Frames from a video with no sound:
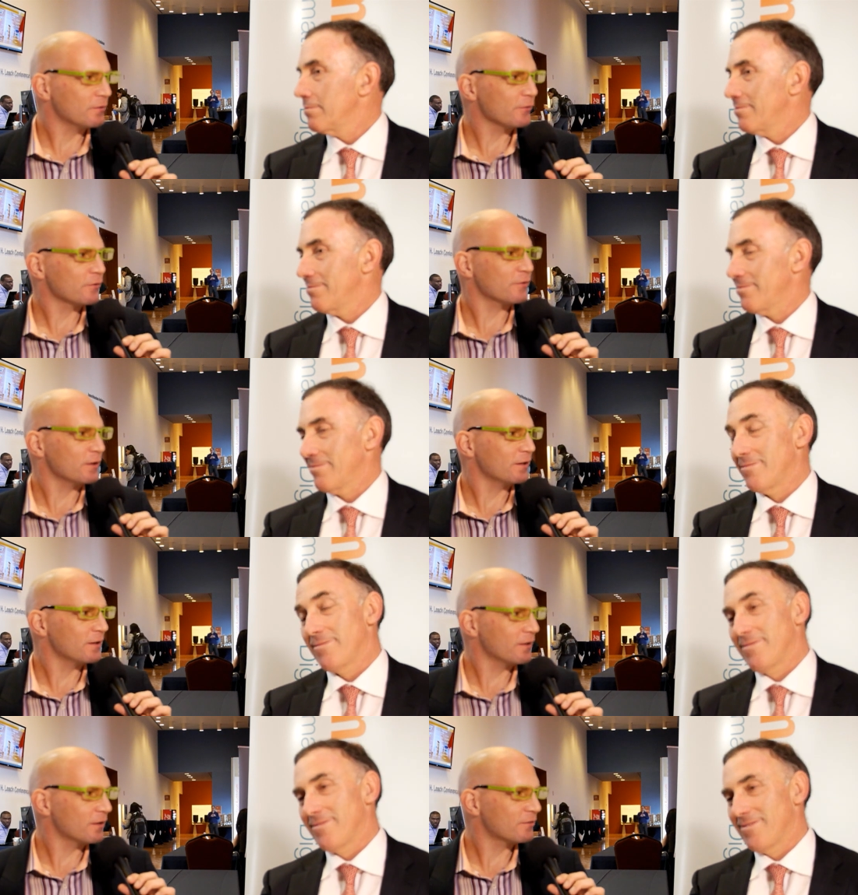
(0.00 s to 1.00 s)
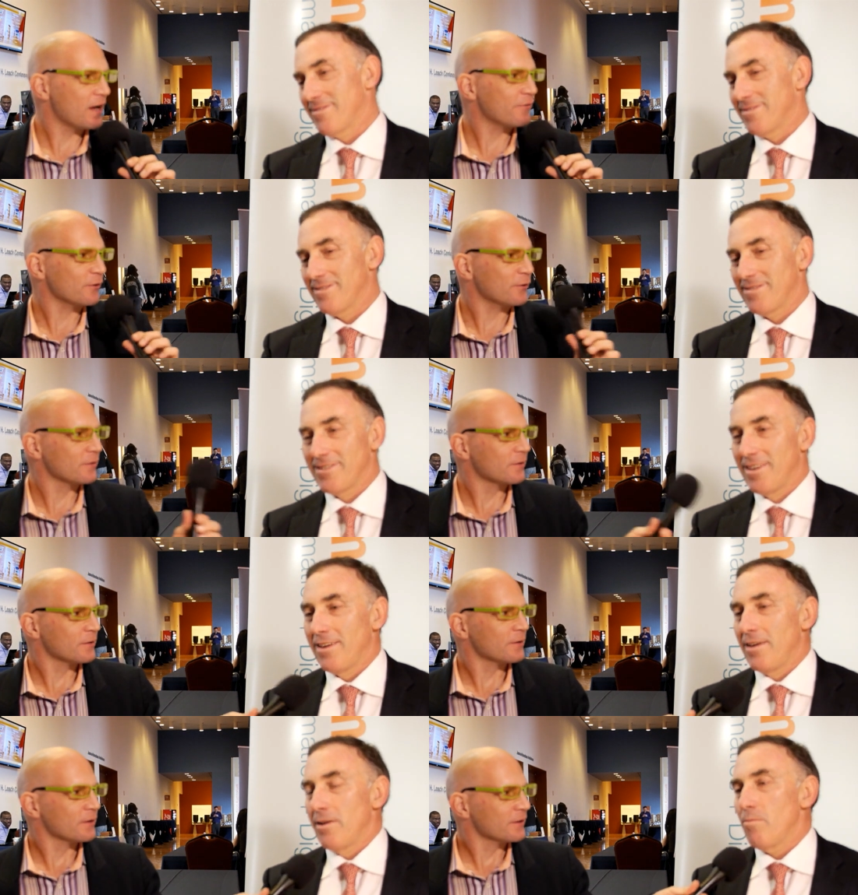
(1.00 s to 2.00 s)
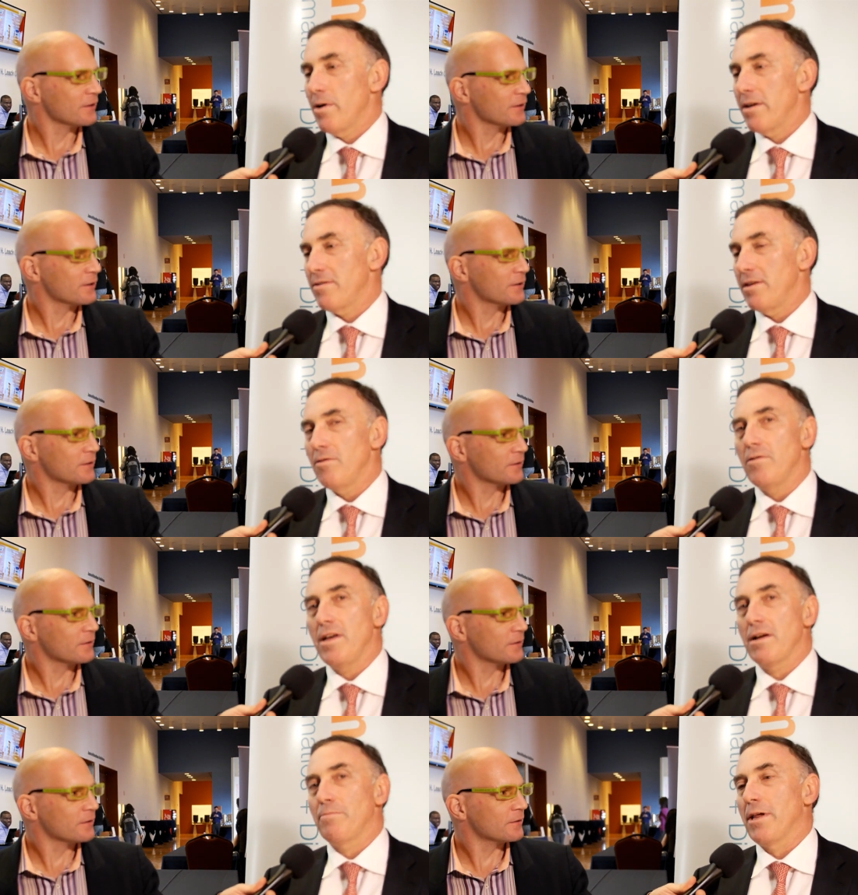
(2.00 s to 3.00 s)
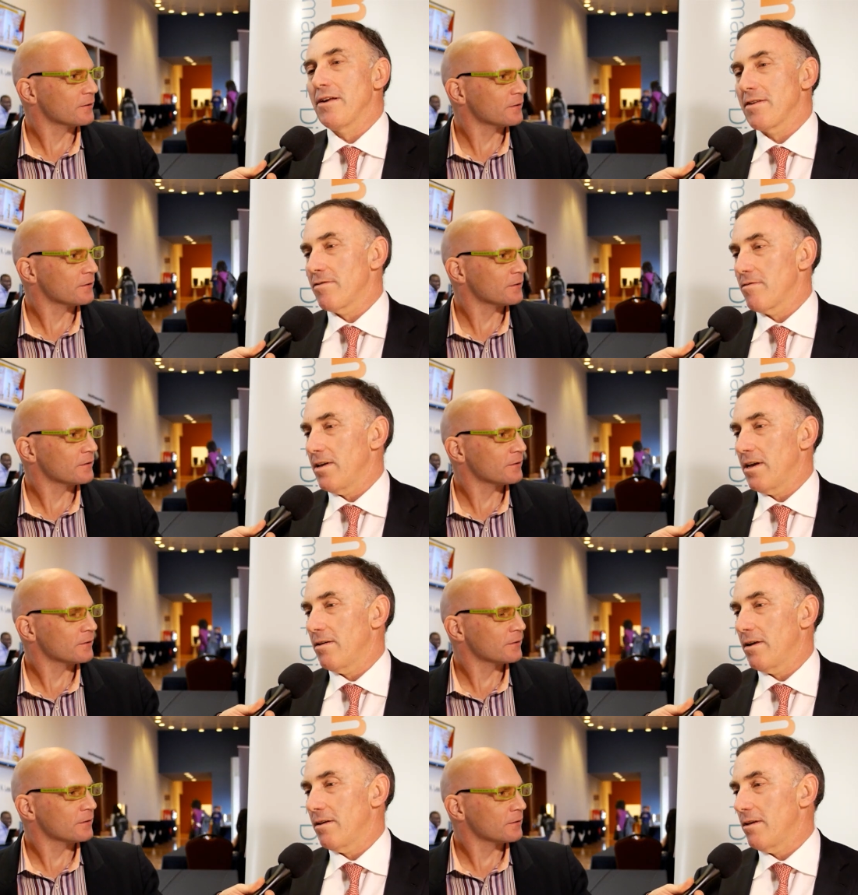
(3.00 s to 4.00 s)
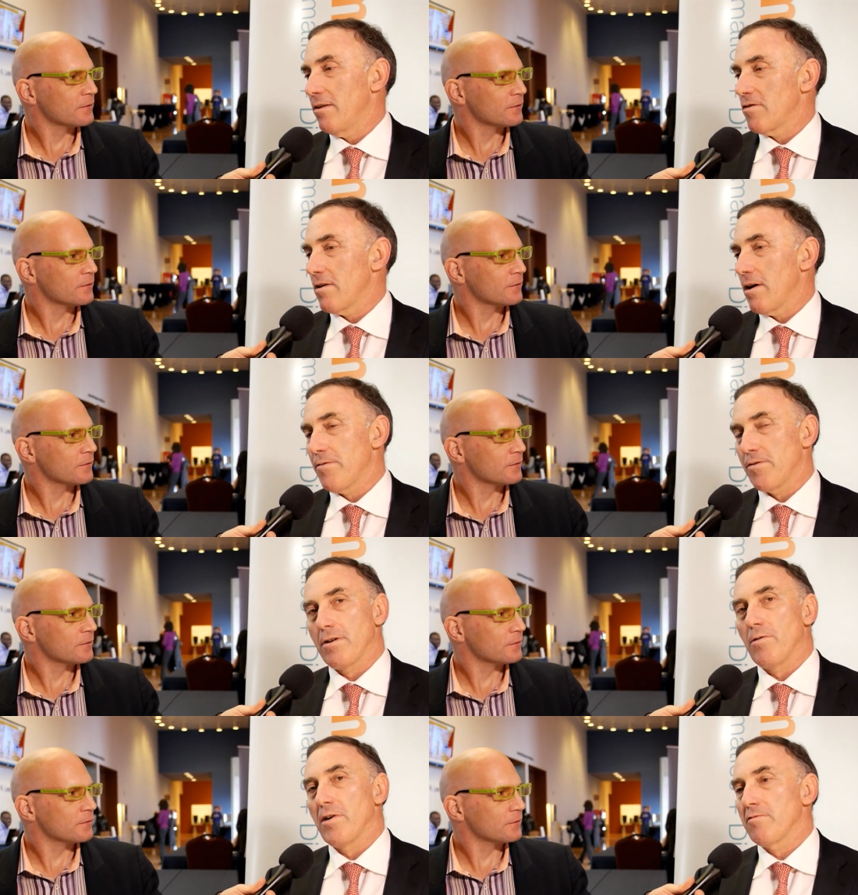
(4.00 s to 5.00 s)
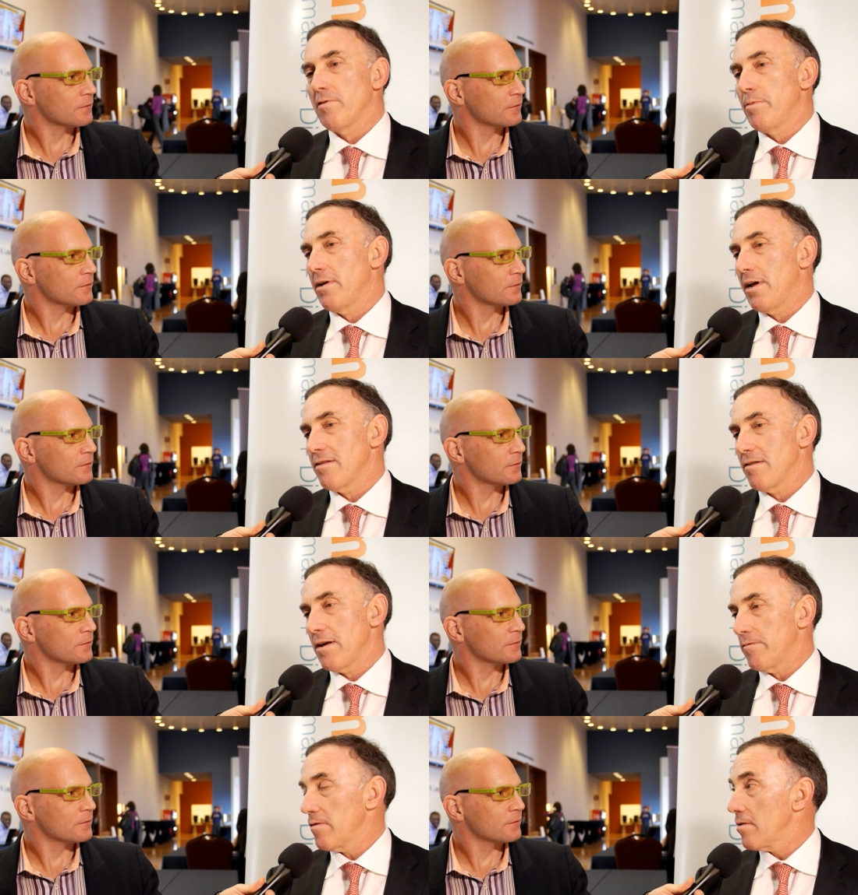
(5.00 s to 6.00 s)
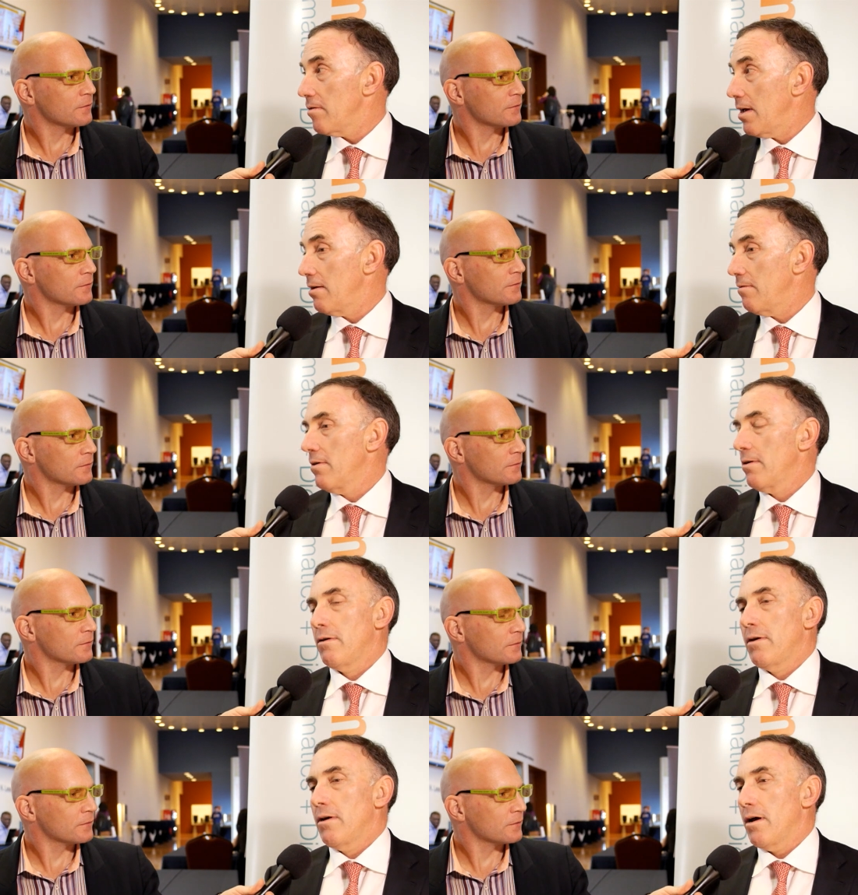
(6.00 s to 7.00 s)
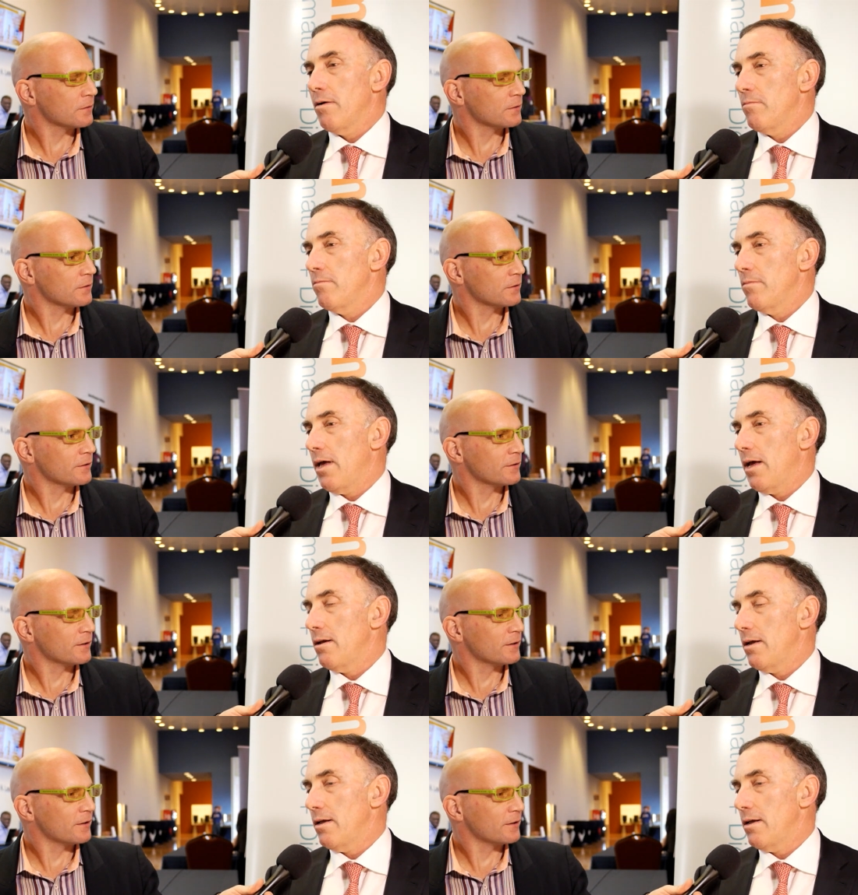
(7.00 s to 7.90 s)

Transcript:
Speaker 1: university and, and the staff here?
Speaker 2: Well, it's a unique place. I certainly get uh, interesting offers to go elsewhere, but as a San Francisco native, um, and